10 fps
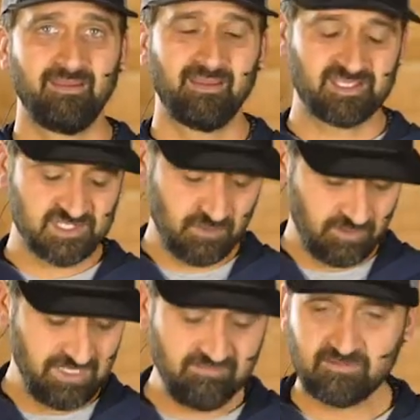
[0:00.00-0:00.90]
And
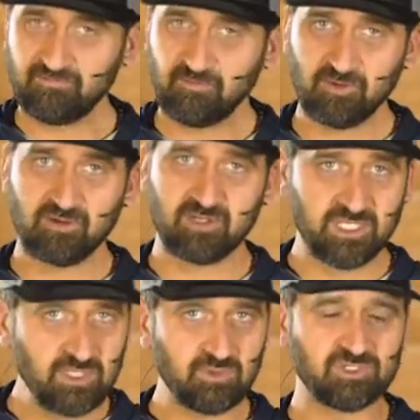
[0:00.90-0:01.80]
so even for
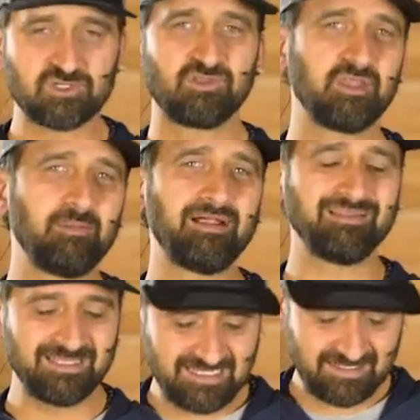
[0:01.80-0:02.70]
you, as you're thinking about
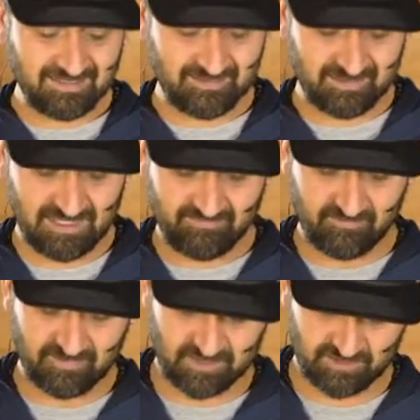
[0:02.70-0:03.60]
leading in the life
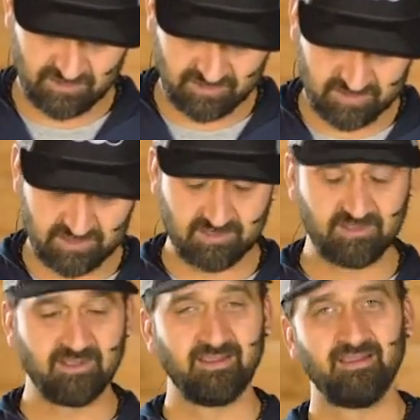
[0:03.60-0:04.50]
of a church,
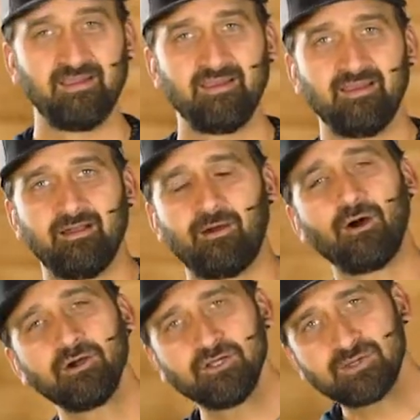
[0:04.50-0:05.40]

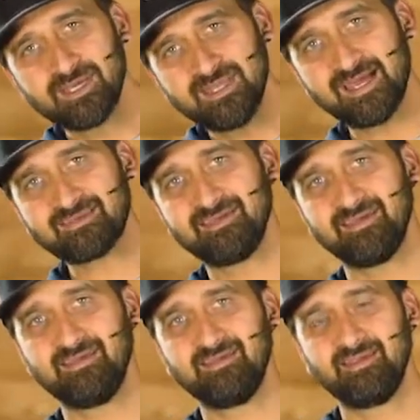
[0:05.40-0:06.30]
are you
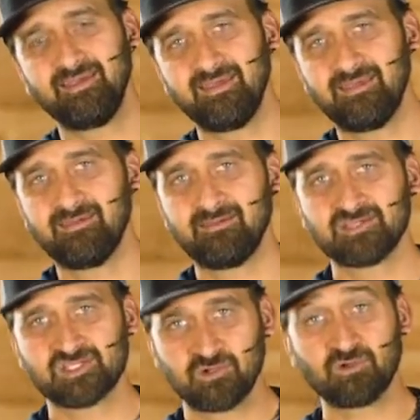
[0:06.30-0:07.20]
connected in
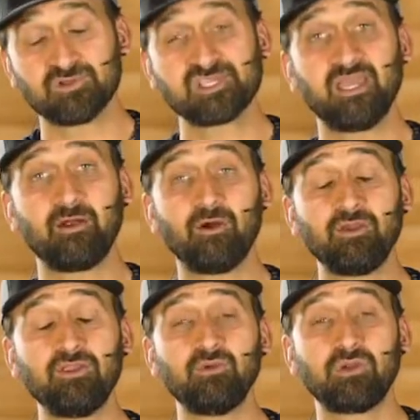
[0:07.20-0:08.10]
circles, and are
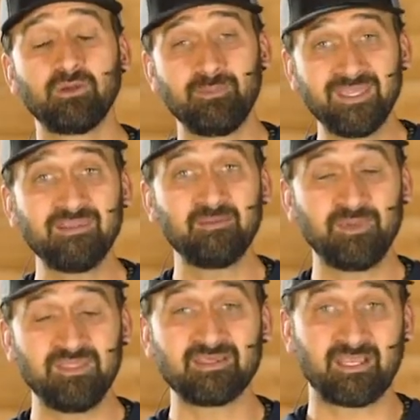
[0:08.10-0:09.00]
you committed to
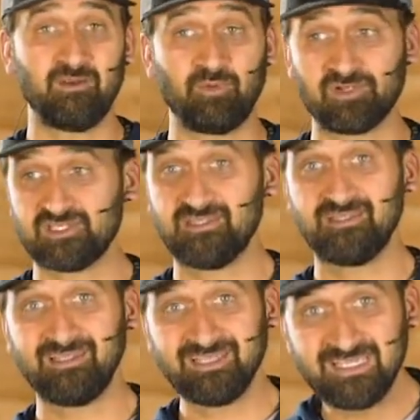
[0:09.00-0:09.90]
be the kind of person
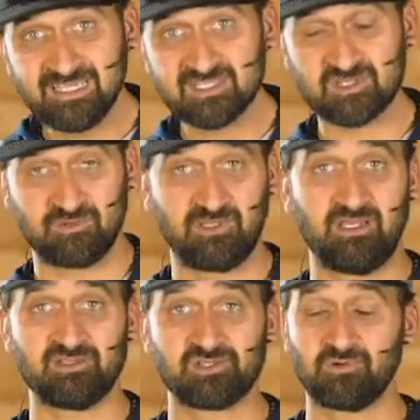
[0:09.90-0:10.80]
that leads certain
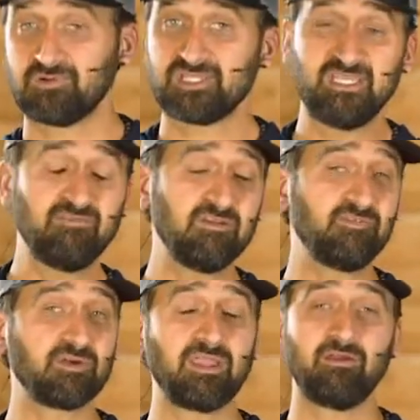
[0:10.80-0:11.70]
kind of circles? Even
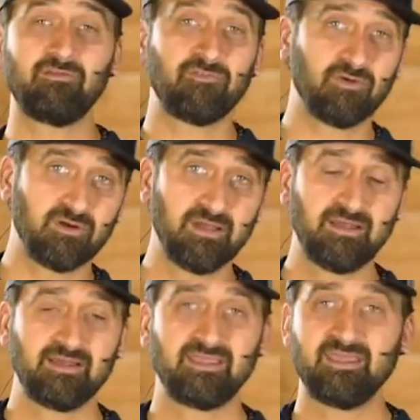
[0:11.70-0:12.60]
if you're caring for
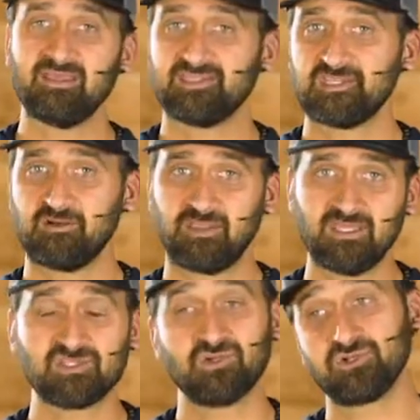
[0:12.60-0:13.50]
kids in our
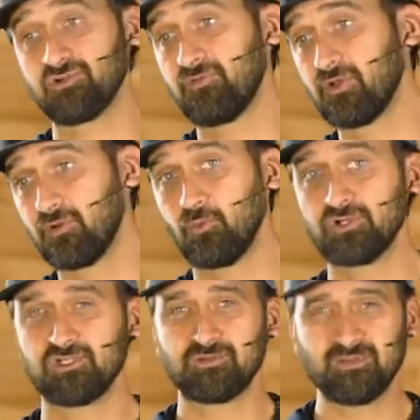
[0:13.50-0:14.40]
kids' church, or if you're on a
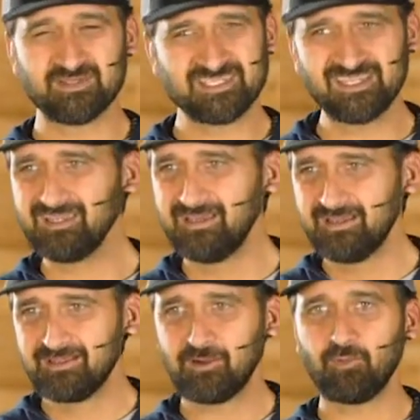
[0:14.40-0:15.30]
worship team, to see,
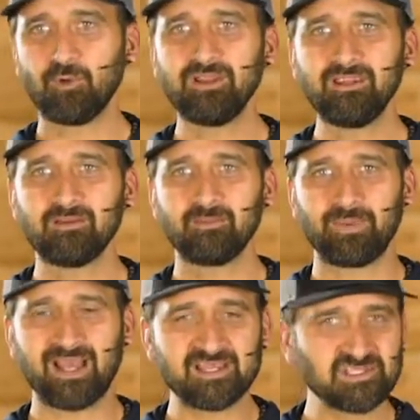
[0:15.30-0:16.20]
no, we're here to
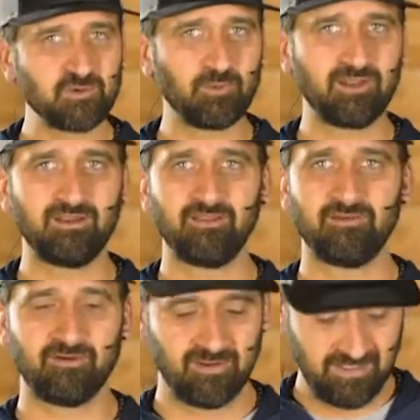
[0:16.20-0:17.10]
pastor one
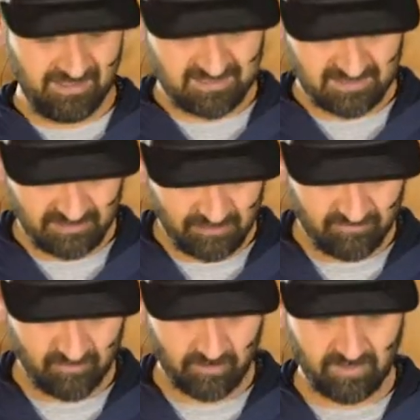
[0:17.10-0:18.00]
another, to
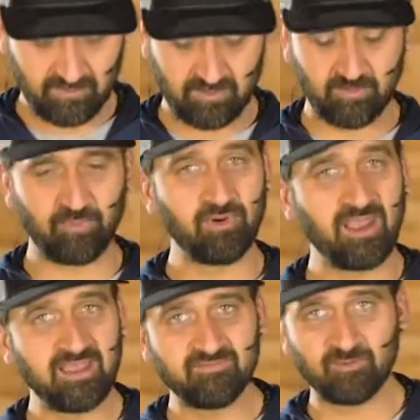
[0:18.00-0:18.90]
learn from one another, to
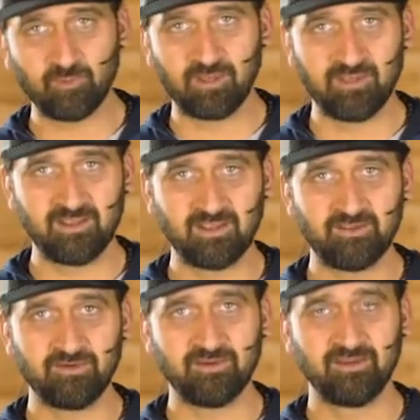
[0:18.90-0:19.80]
pray for one
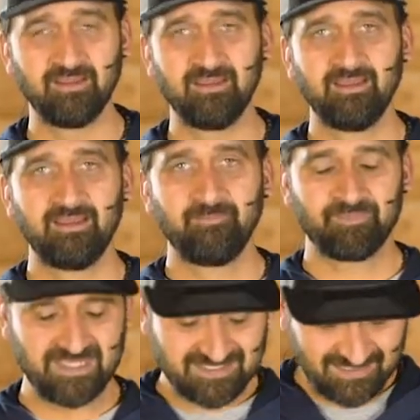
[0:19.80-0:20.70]
another,
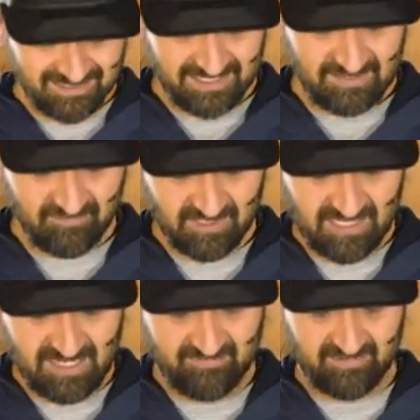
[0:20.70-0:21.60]
and to live a
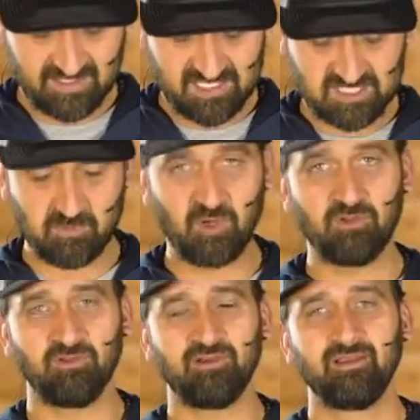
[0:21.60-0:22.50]
life that's
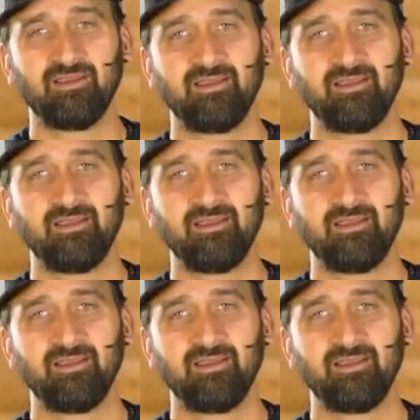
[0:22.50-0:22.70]
smaller